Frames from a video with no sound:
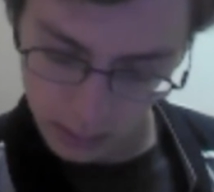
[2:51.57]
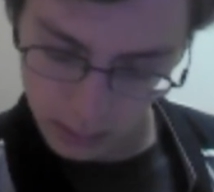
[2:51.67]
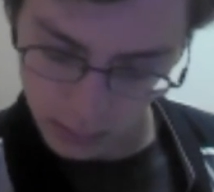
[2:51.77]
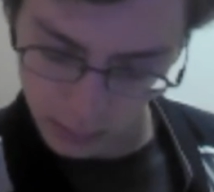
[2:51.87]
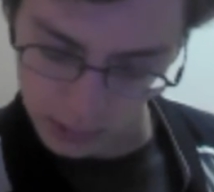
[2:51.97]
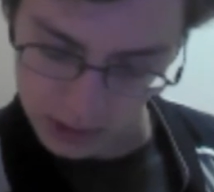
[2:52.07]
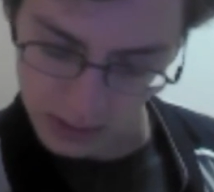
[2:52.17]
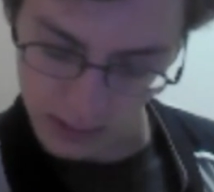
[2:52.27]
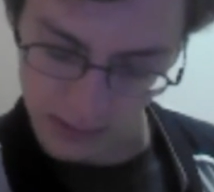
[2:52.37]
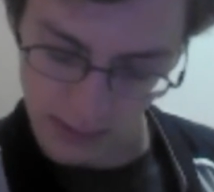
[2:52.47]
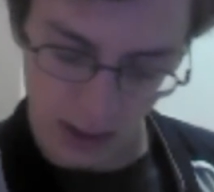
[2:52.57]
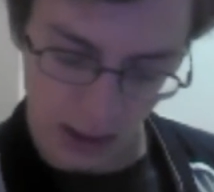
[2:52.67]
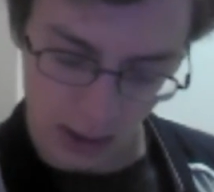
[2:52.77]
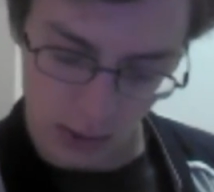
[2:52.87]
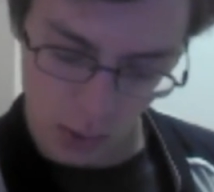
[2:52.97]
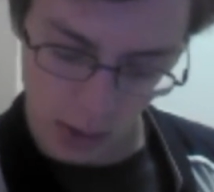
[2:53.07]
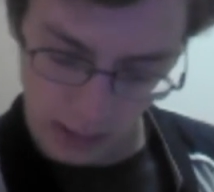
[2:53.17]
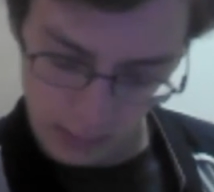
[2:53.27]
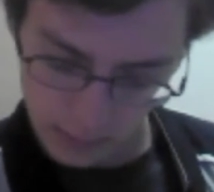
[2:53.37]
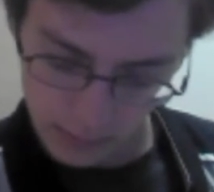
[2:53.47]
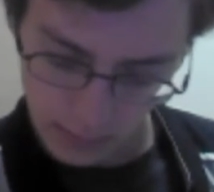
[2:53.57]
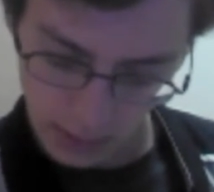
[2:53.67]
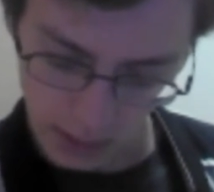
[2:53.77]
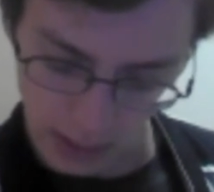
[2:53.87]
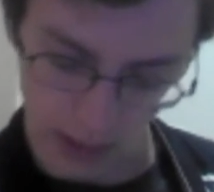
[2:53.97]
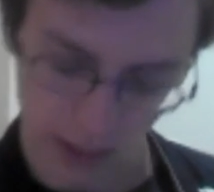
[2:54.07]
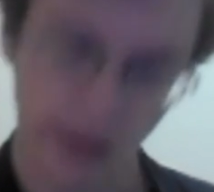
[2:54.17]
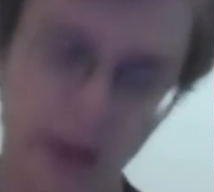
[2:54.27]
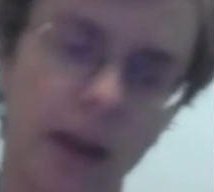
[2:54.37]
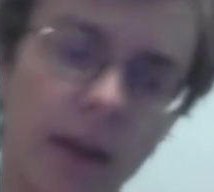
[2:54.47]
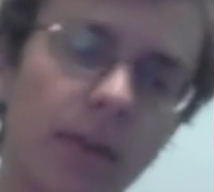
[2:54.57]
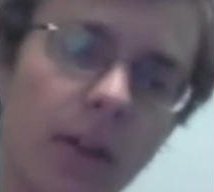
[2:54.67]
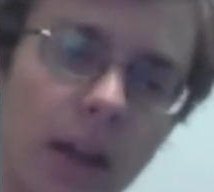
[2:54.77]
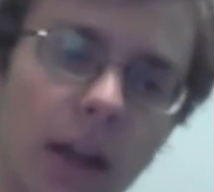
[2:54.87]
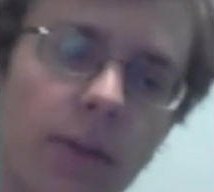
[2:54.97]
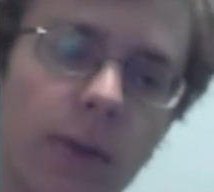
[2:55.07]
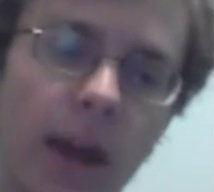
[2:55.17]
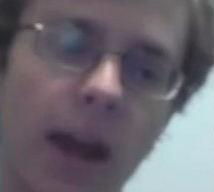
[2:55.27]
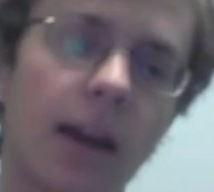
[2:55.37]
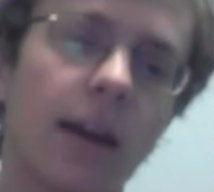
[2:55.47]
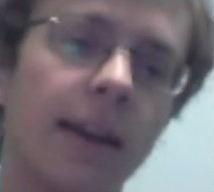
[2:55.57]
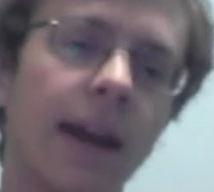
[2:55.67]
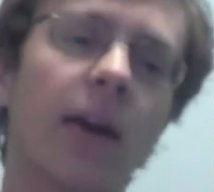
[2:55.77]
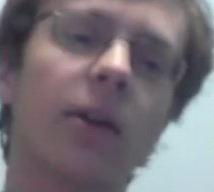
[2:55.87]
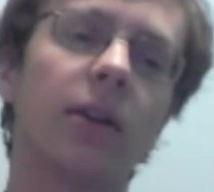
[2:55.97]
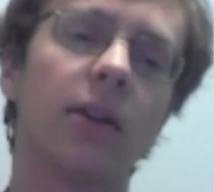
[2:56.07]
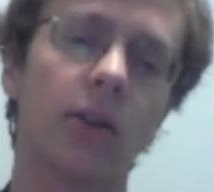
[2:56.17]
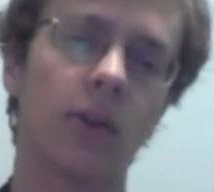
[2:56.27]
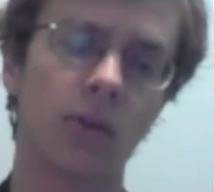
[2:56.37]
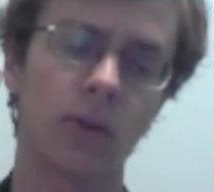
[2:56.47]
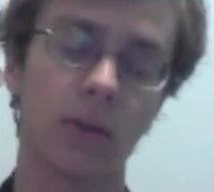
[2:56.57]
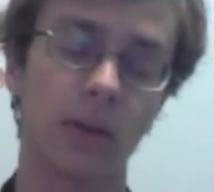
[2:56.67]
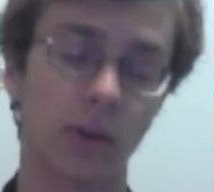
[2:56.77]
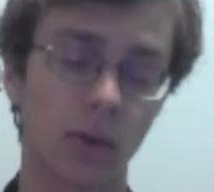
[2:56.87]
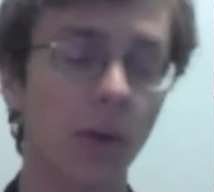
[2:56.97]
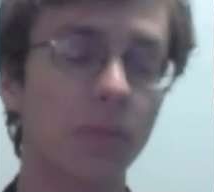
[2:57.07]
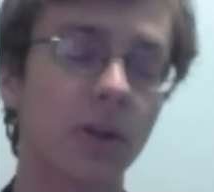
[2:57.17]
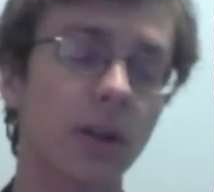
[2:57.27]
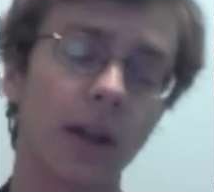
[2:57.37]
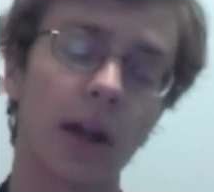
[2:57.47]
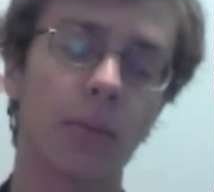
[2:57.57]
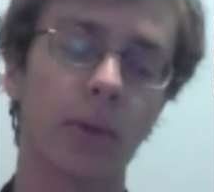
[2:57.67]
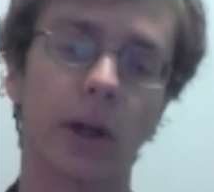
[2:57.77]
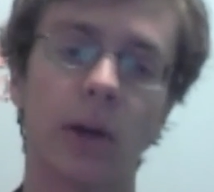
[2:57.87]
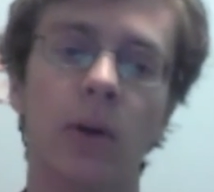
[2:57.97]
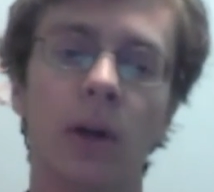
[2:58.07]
which is Keyjoy. And I'll have the link for that down in the description down below.